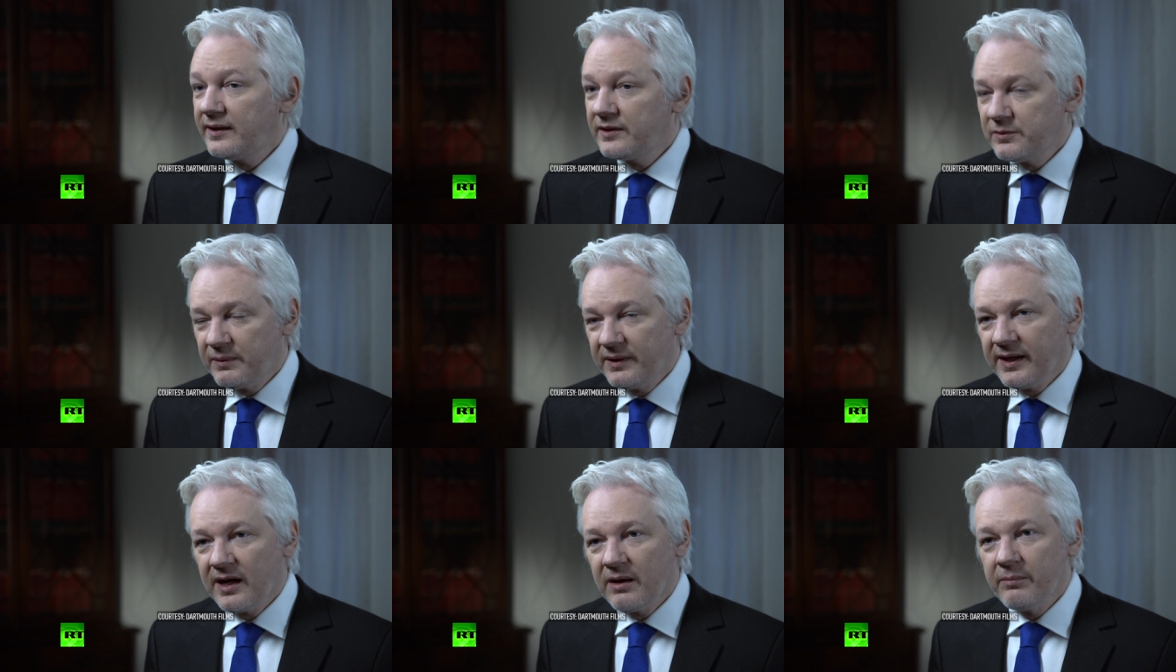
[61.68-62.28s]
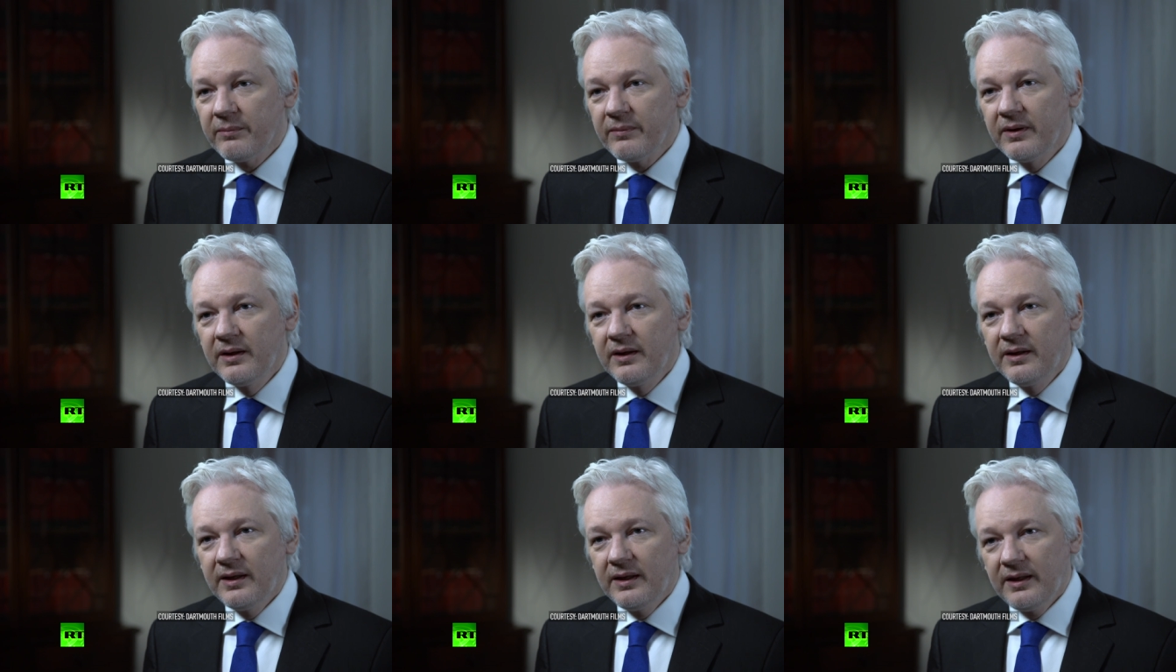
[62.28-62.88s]
it has become
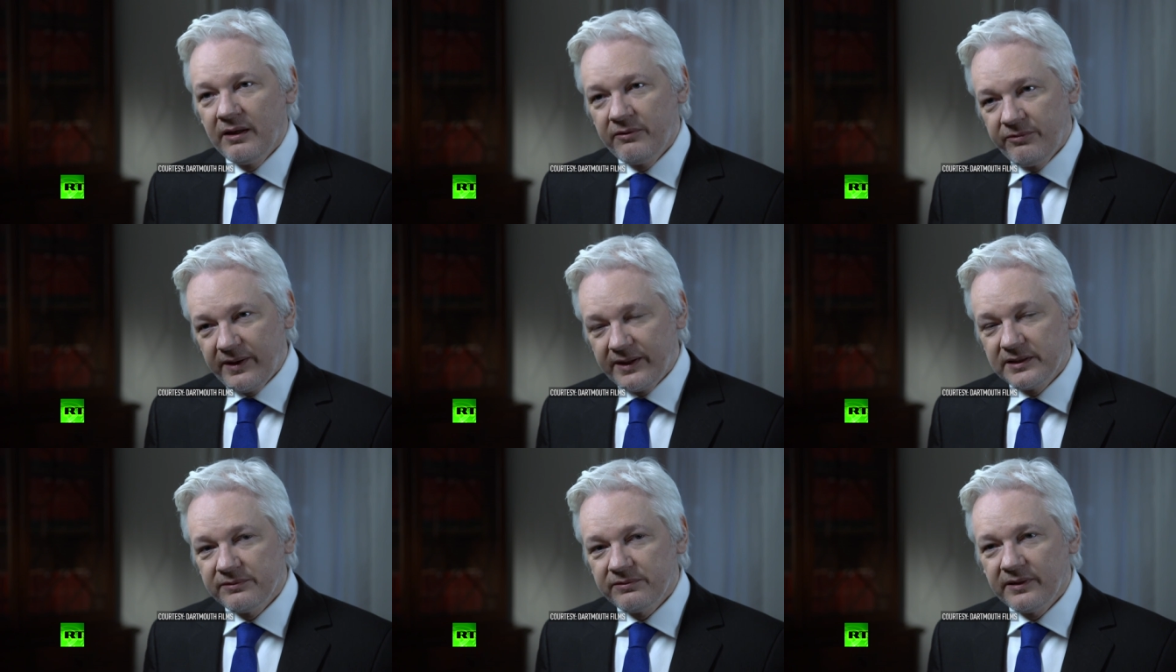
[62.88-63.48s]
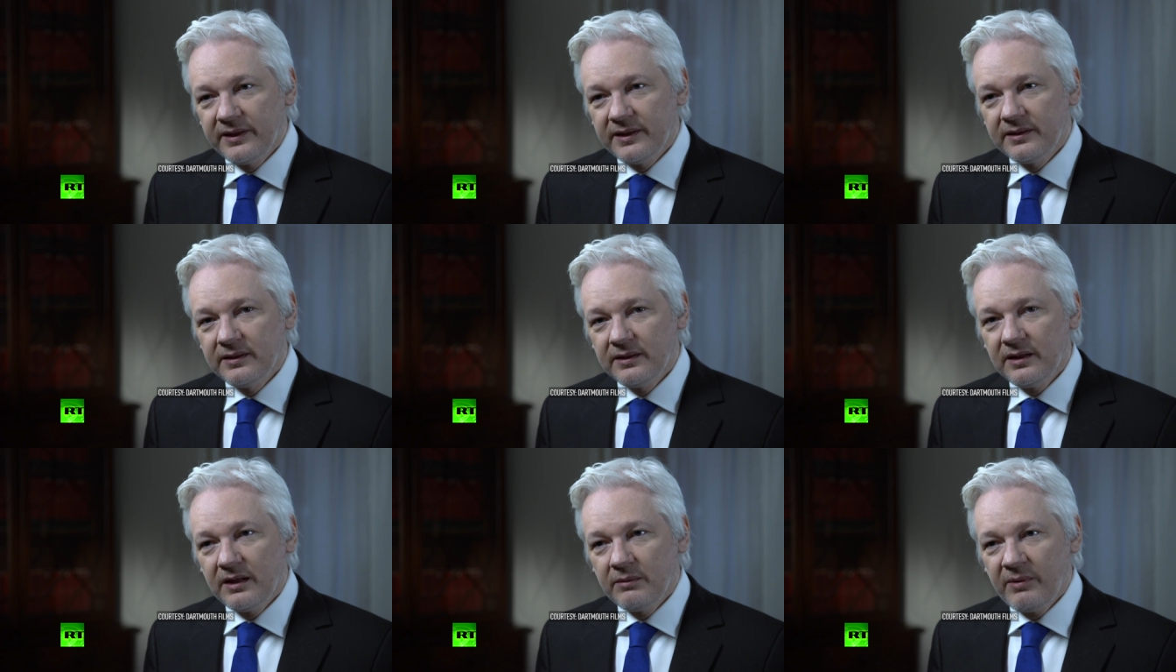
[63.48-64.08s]
effectively
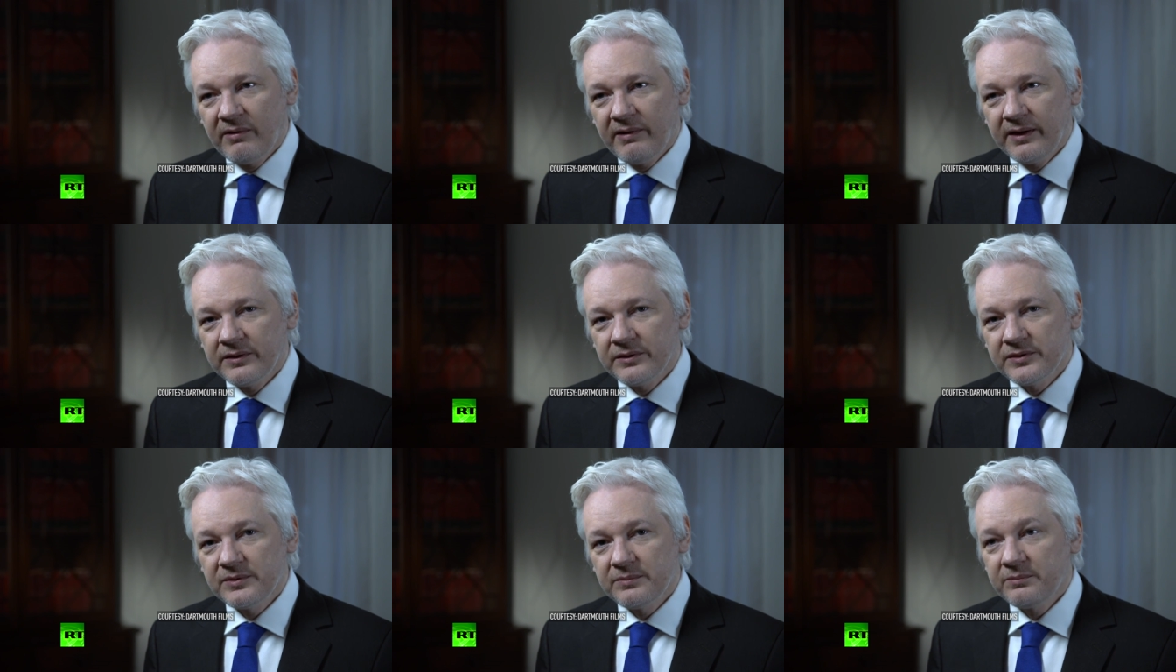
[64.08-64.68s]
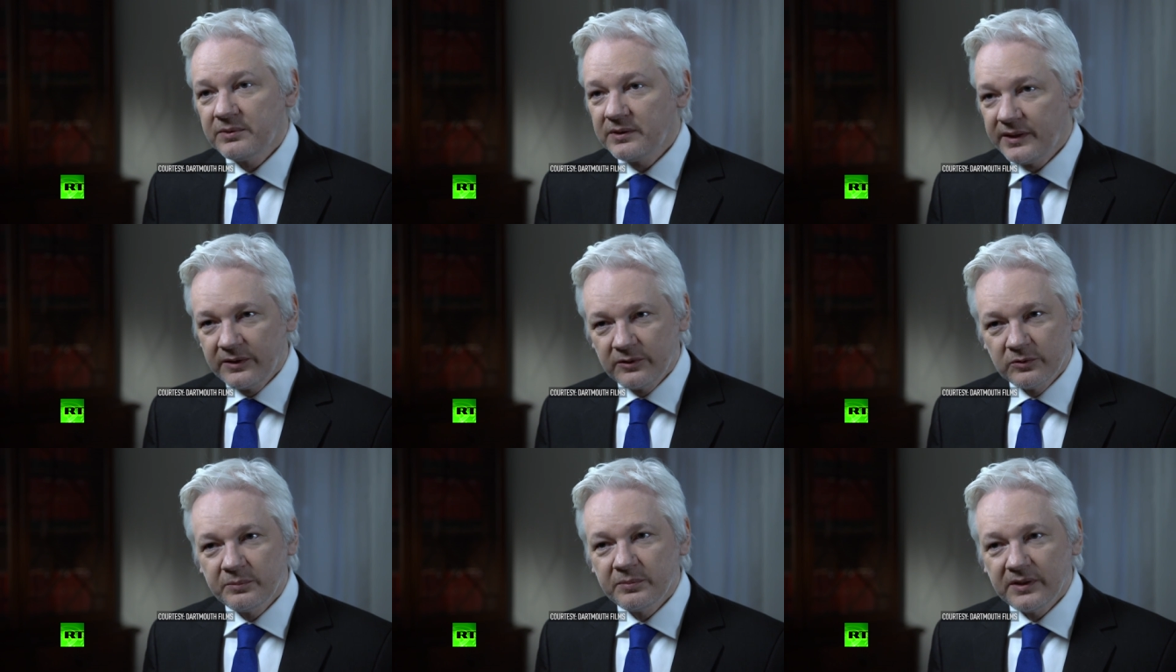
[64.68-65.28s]
America's
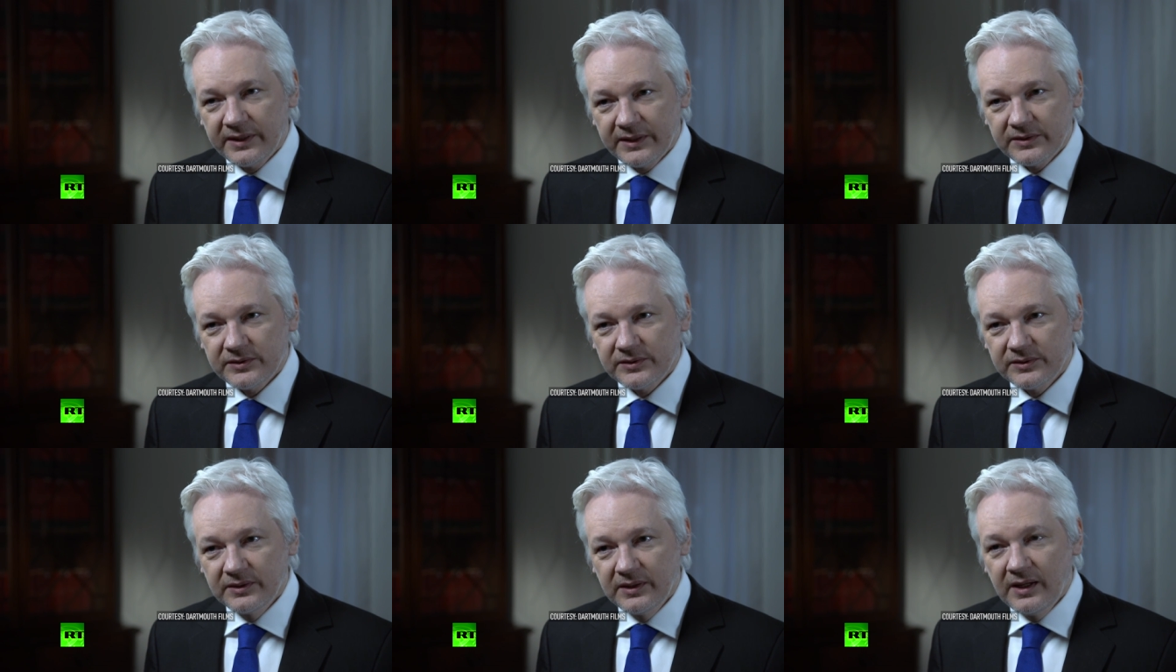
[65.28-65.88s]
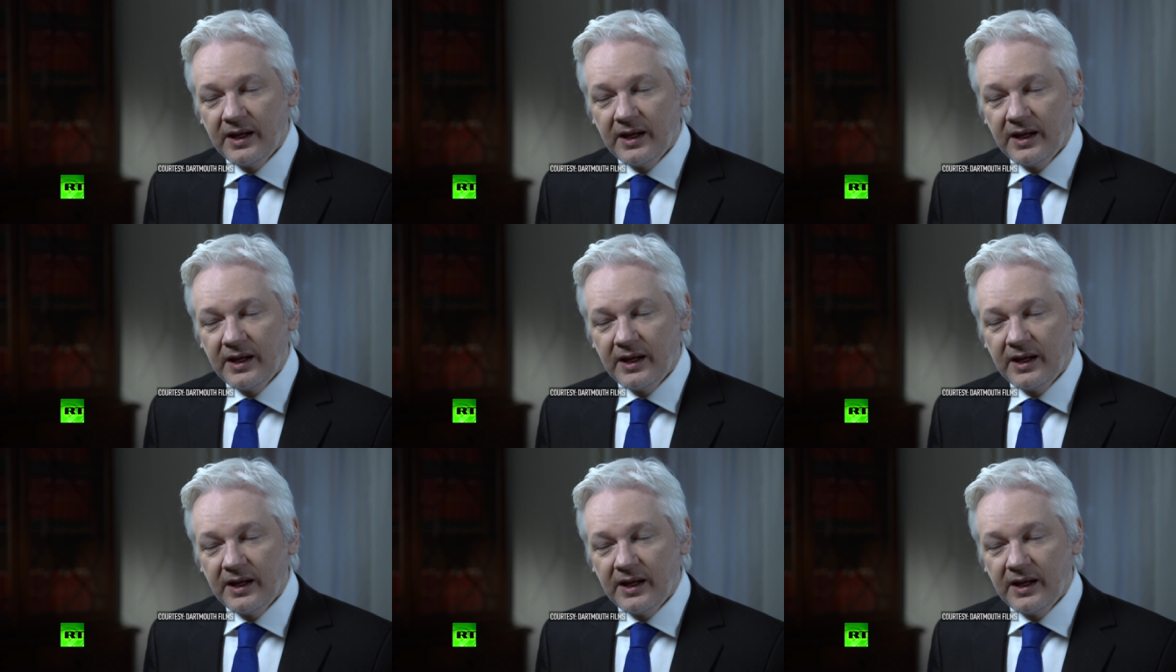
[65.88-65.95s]
political police.